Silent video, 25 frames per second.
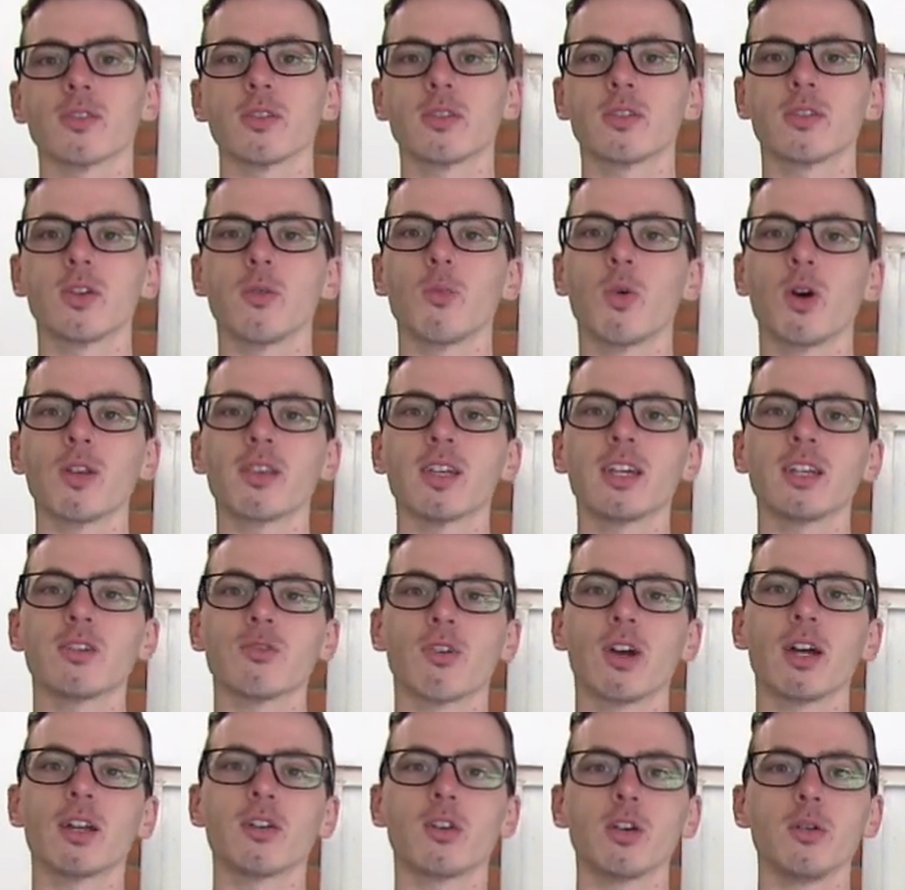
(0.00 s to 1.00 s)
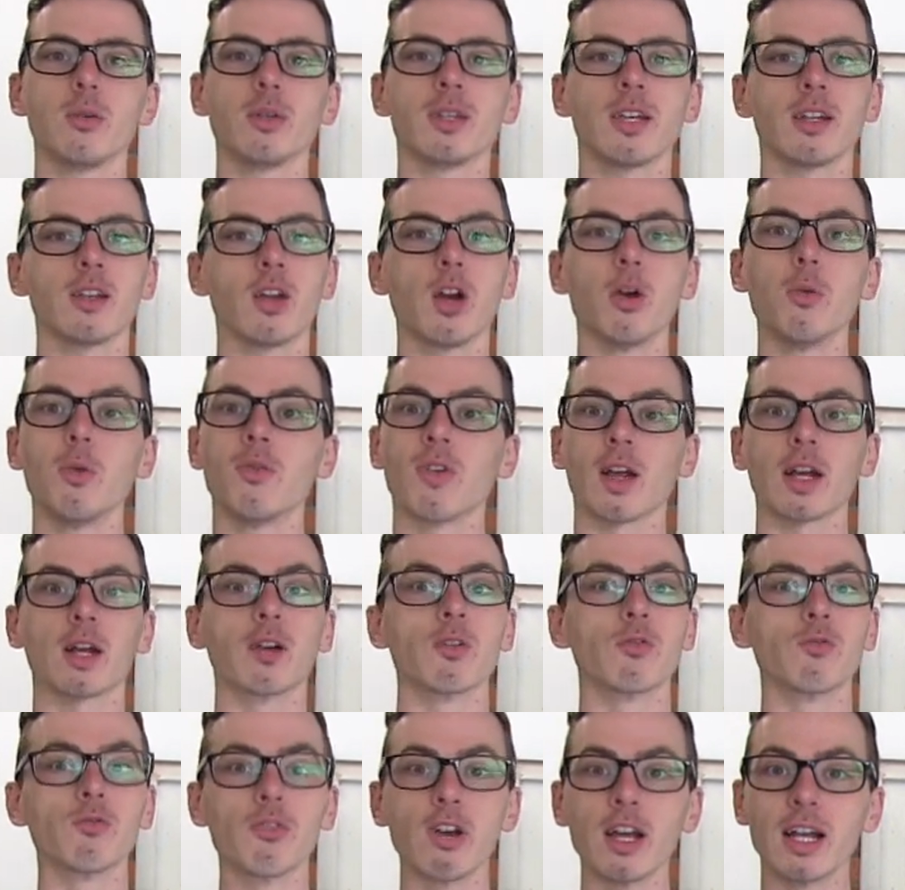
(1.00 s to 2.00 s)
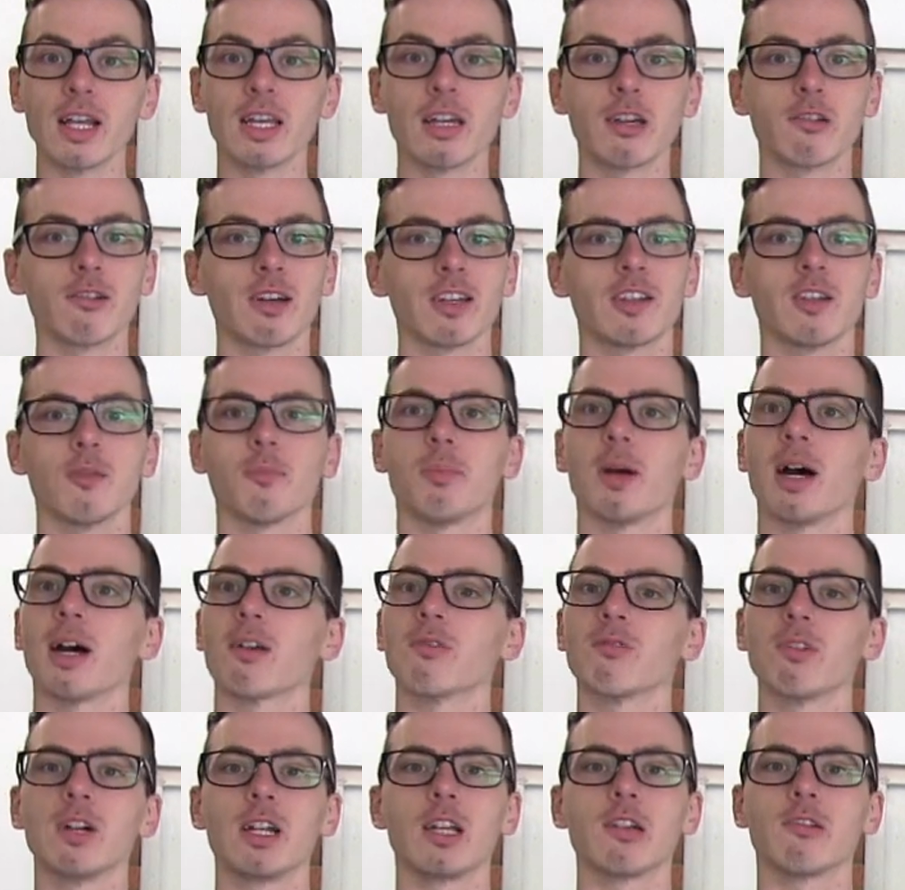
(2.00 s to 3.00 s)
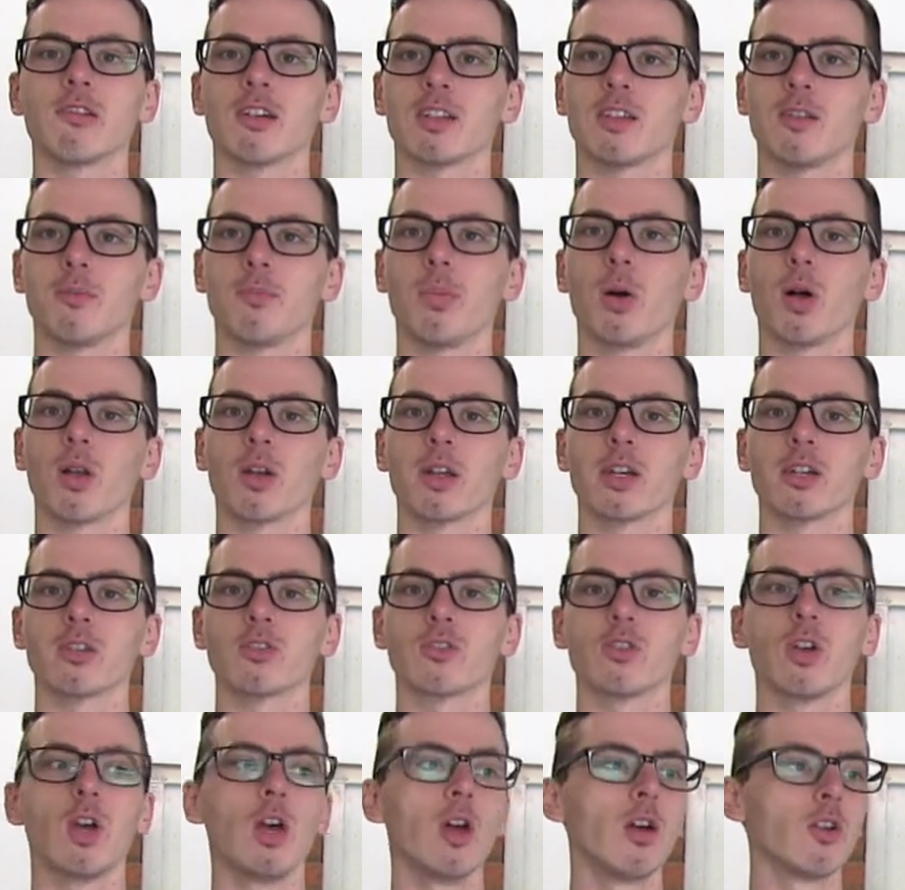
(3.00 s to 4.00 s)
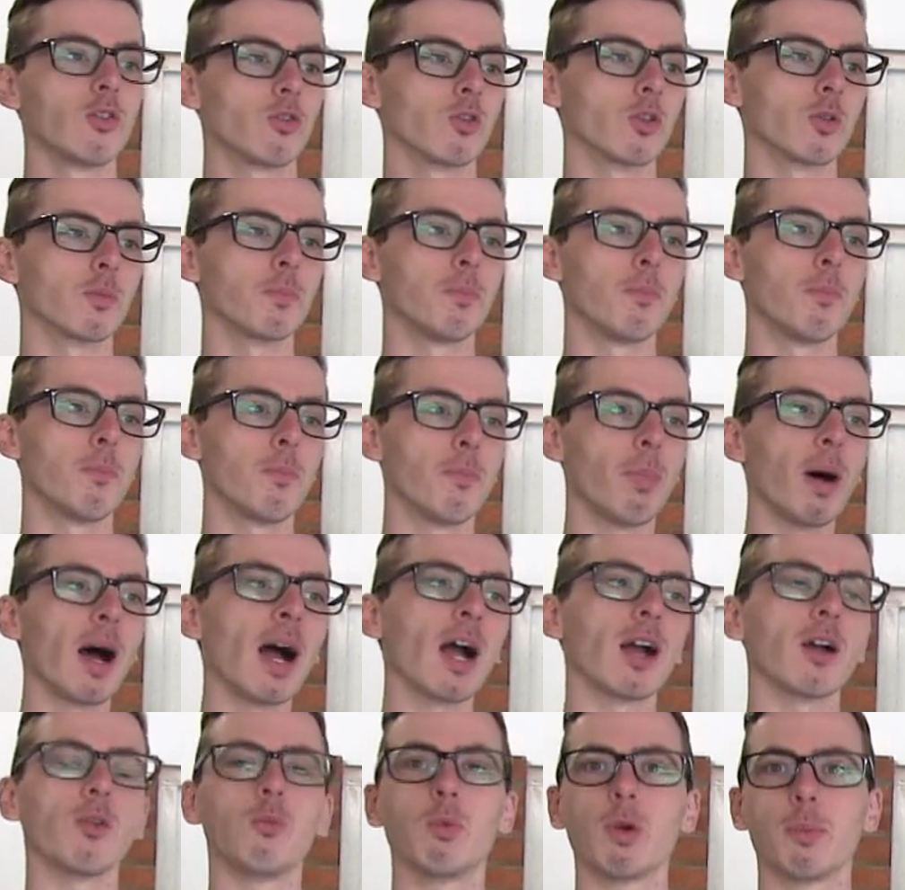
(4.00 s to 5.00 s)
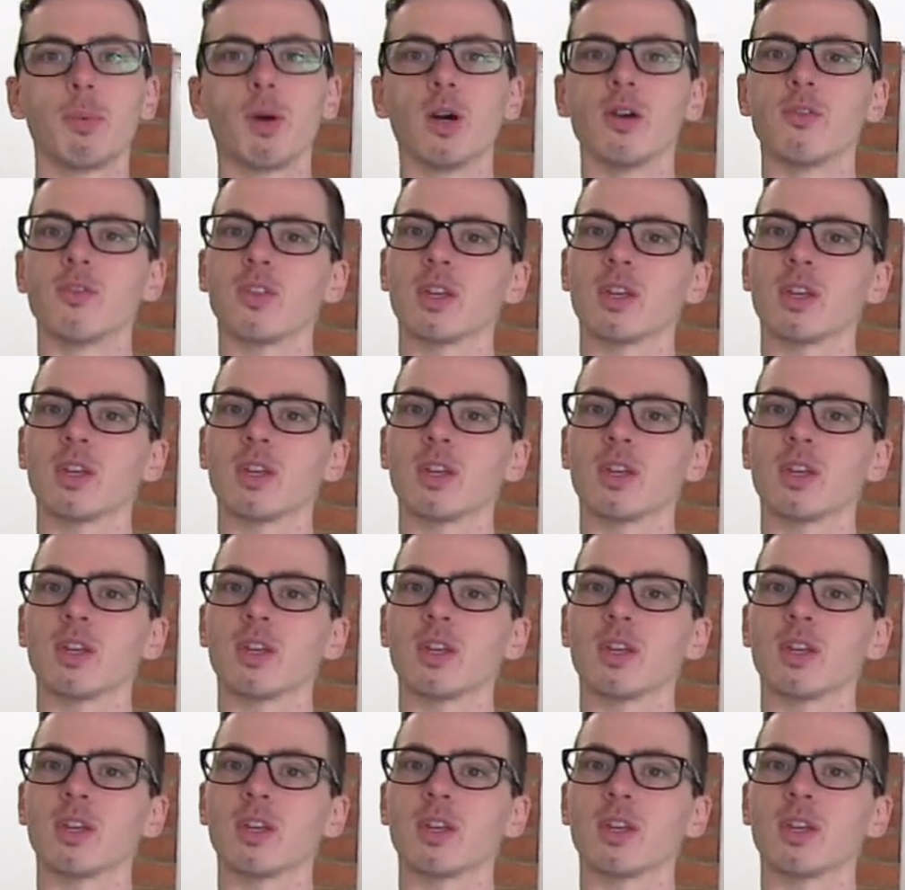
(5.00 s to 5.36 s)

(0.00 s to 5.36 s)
So what they try and do is they go with like a really aggressive pad, really aggressive polish, just bang, whip over